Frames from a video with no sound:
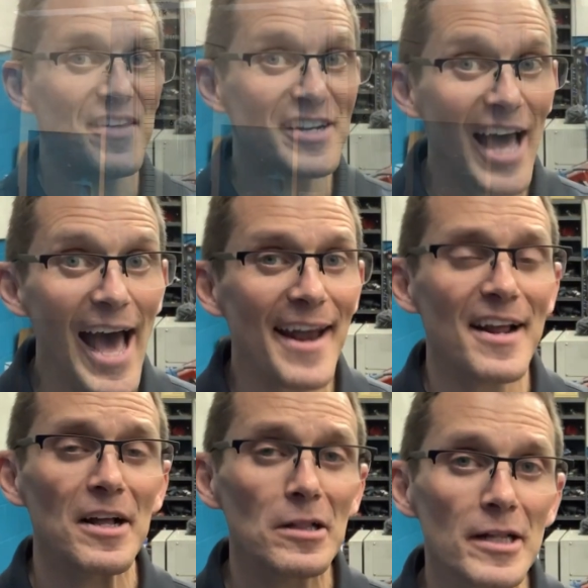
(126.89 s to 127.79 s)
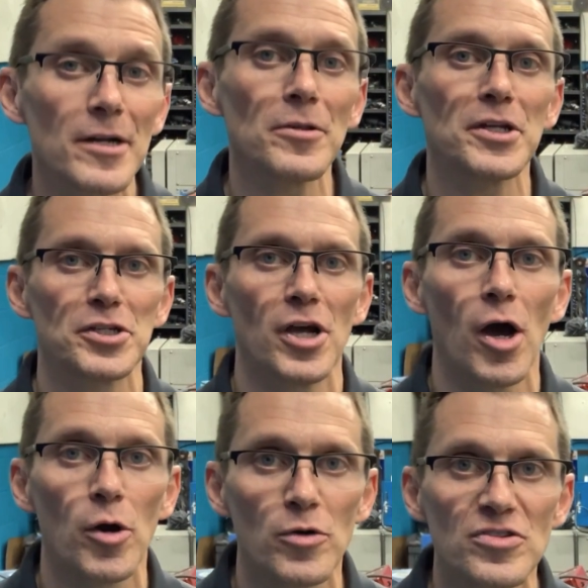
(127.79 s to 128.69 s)
the data clearly
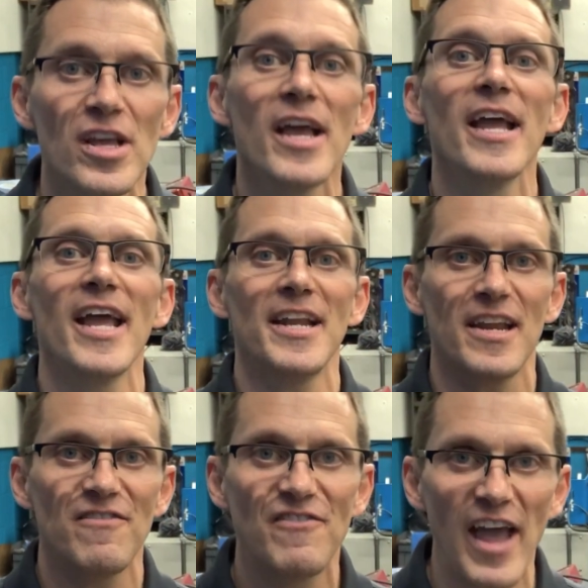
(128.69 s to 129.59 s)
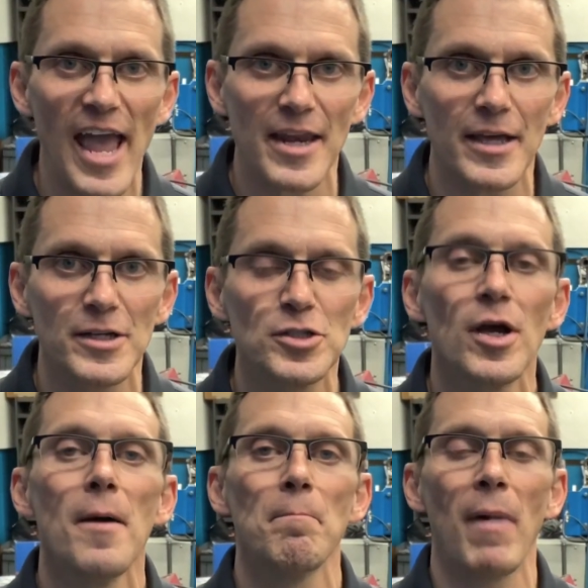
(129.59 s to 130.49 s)
shows an advantage
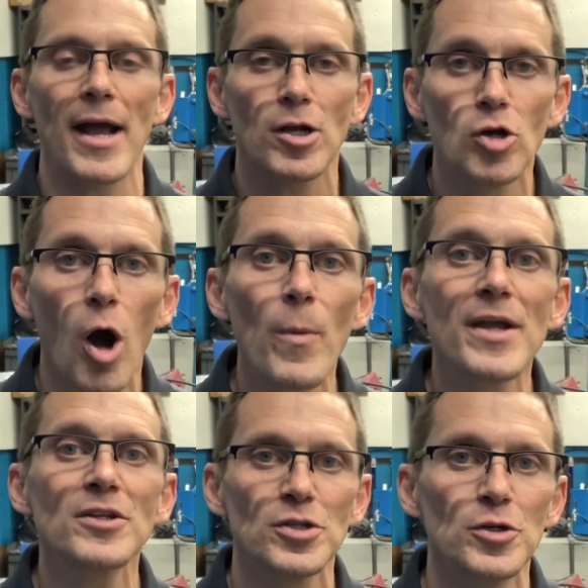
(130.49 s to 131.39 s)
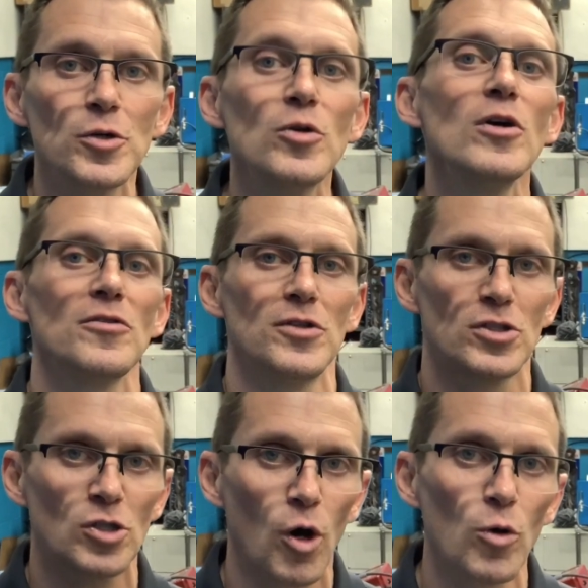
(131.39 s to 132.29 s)
by going to the
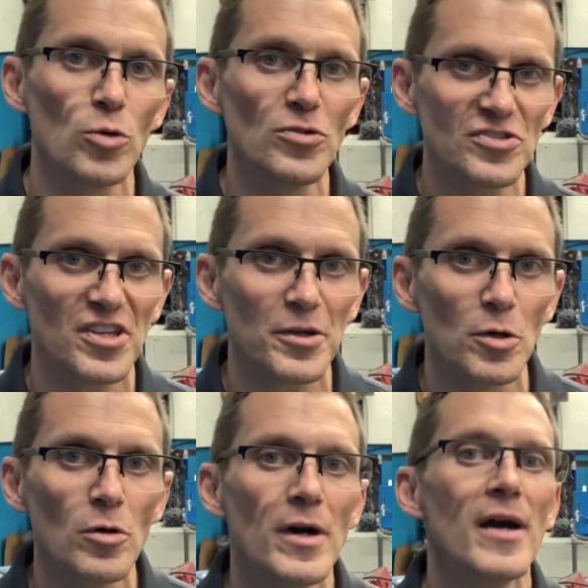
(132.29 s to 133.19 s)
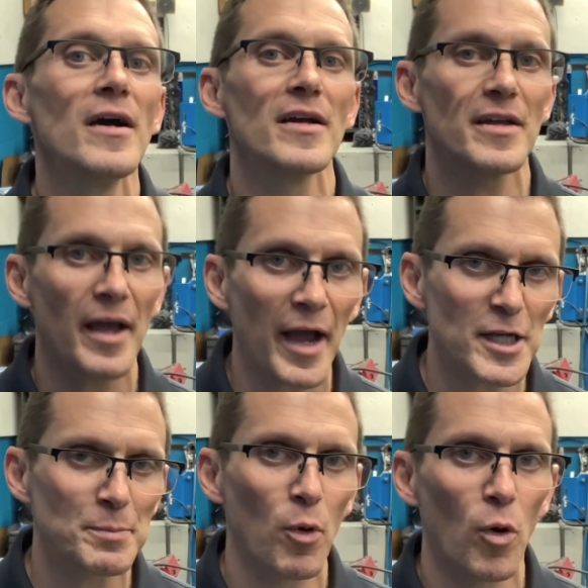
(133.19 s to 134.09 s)
Total Seal
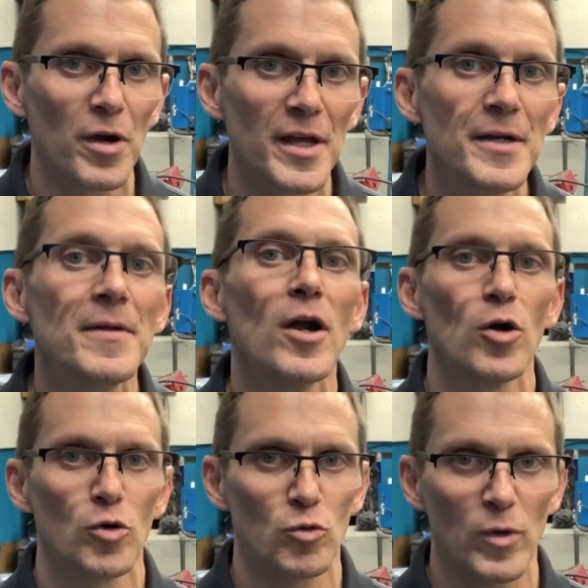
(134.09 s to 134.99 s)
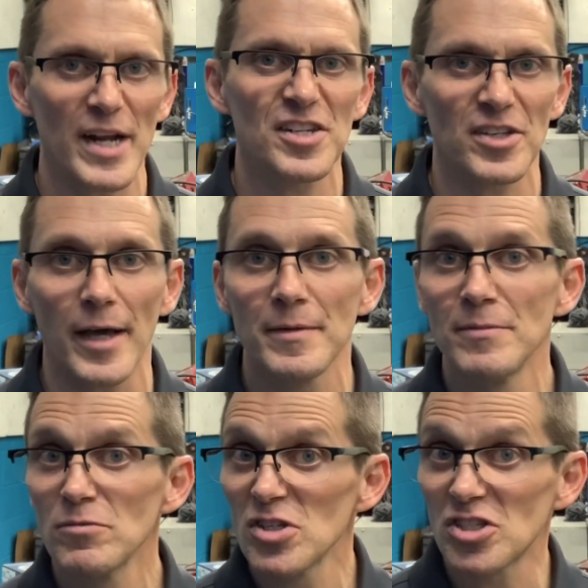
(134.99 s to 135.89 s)
gas-ported ring set.
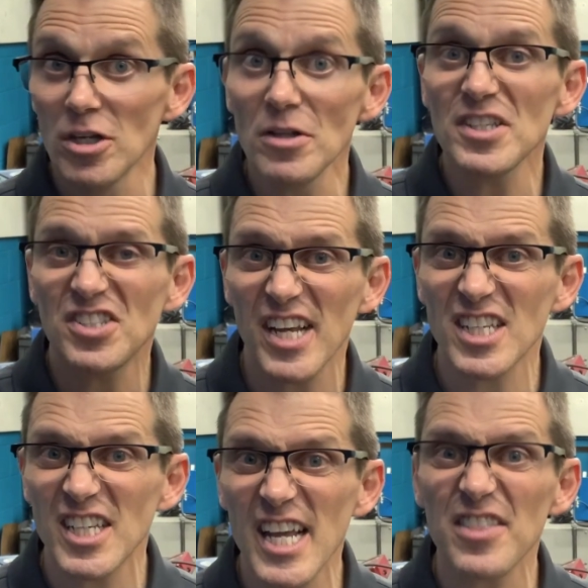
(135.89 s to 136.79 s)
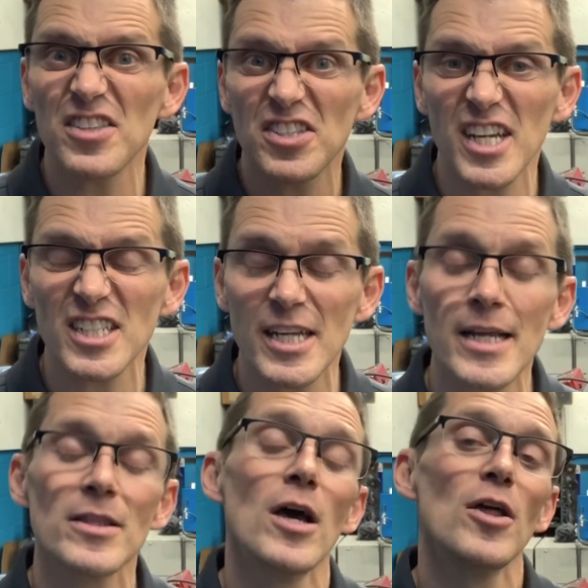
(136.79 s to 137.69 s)
Still a sixteenth,
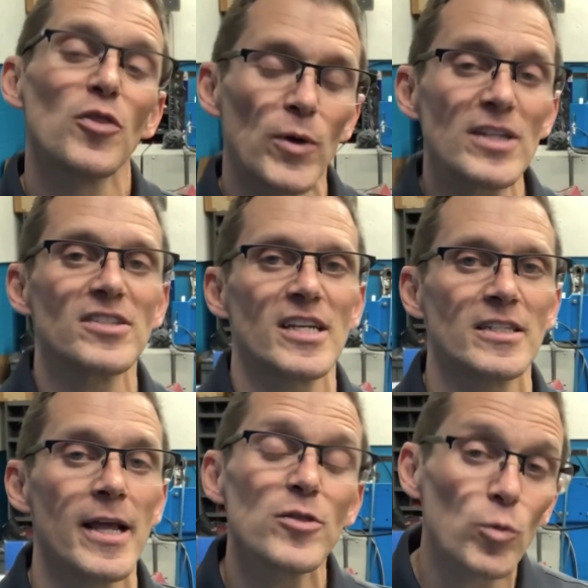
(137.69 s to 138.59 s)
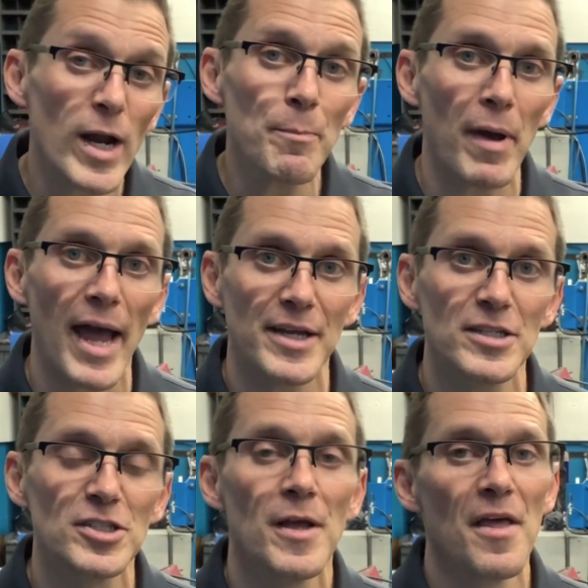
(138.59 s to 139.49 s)
sixteenth, three sixteenths ring
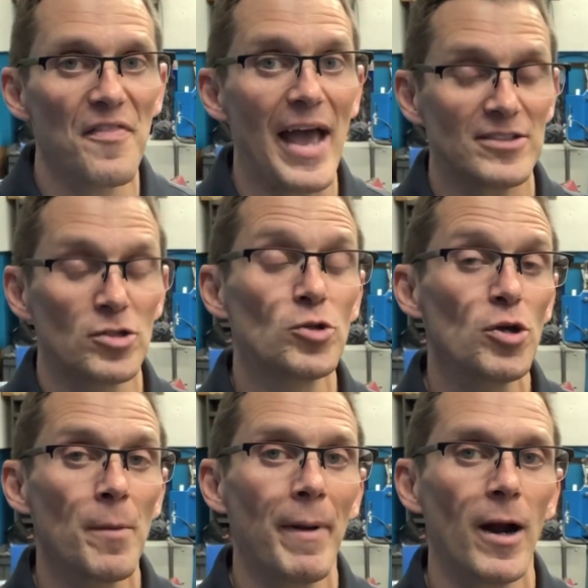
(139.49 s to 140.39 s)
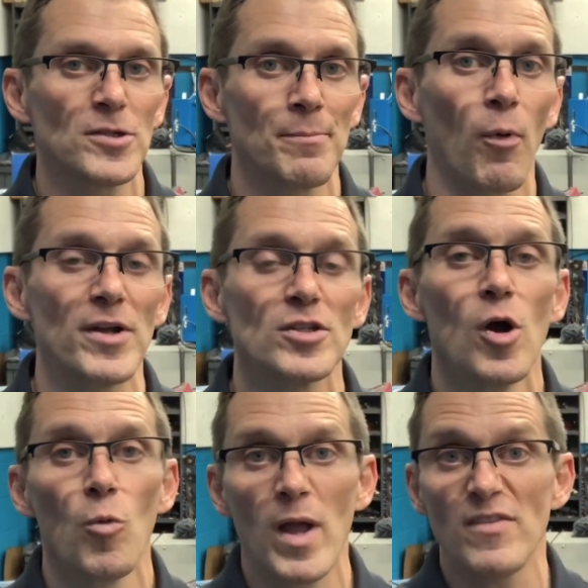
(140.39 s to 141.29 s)
package. That's the two comparison points.
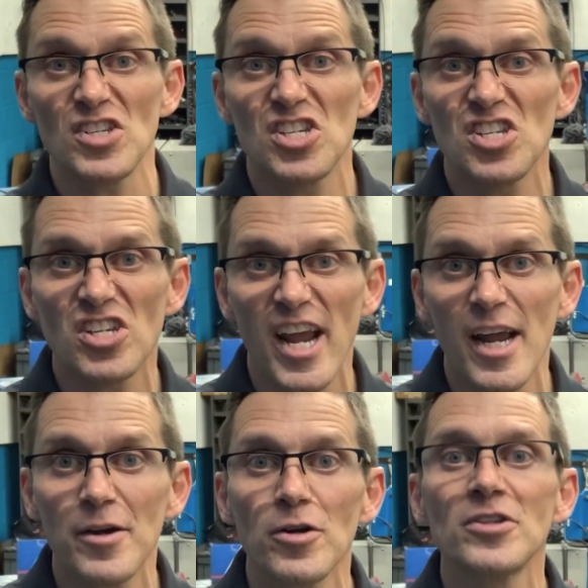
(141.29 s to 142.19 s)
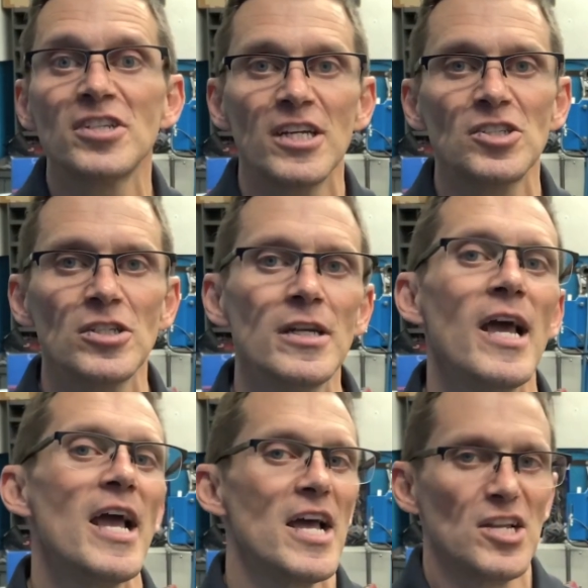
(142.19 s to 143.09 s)
We have a standard tension,
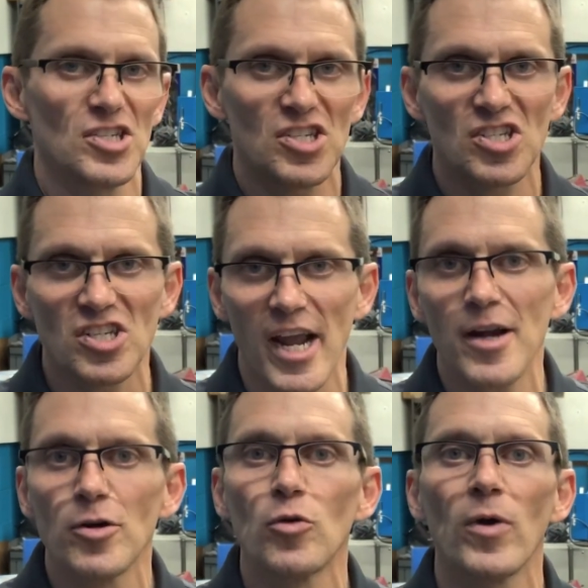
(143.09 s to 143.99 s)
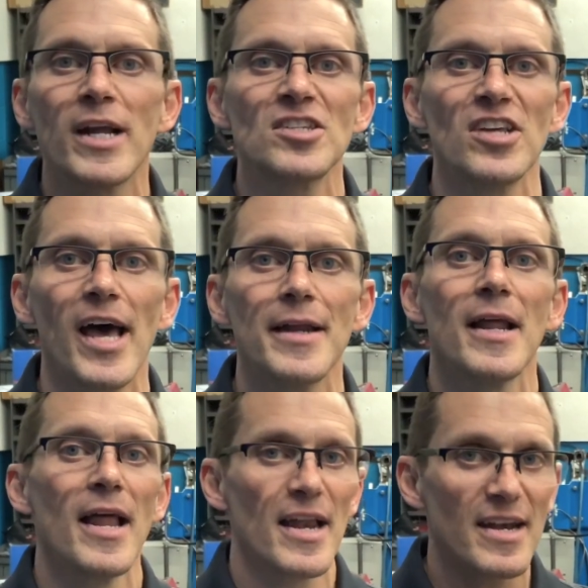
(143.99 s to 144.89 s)
standard ring set.
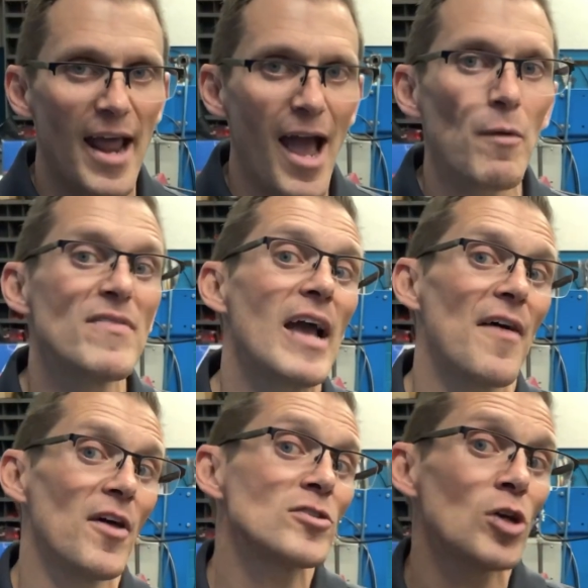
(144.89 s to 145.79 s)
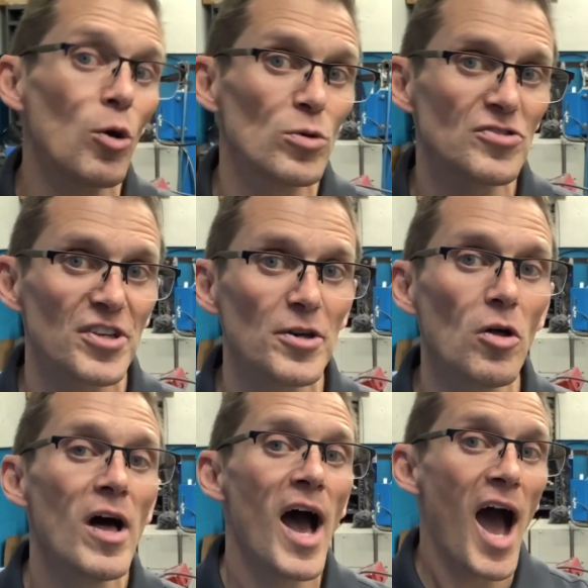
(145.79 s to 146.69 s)
Now we've got the Total
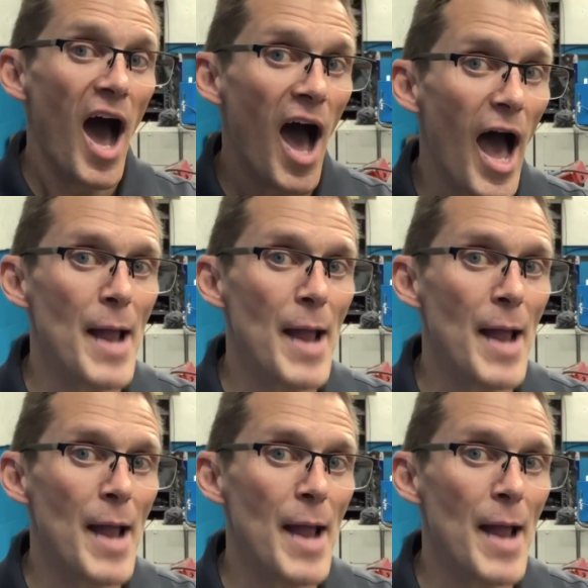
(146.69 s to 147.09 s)
Seal high